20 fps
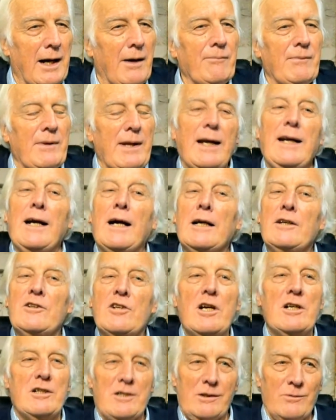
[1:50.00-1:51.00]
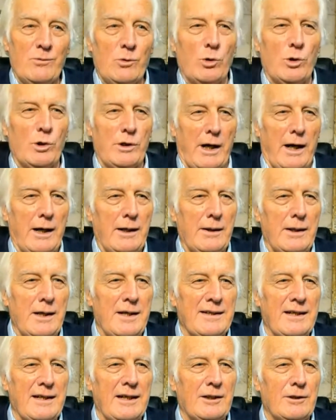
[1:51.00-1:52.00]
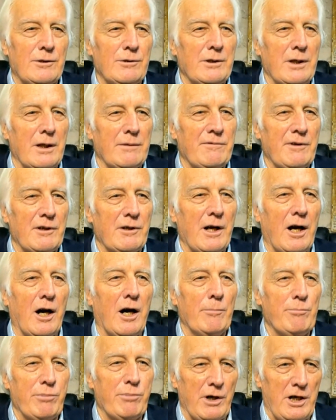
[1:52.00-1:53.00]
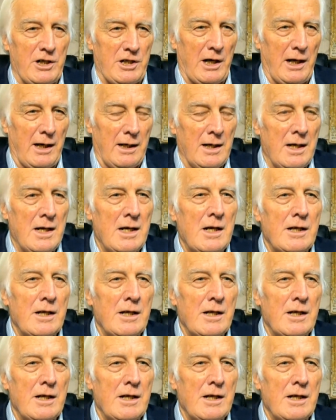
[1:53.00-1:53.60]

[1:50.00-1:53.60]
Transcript: Now, that artesian water is held at very high pressure.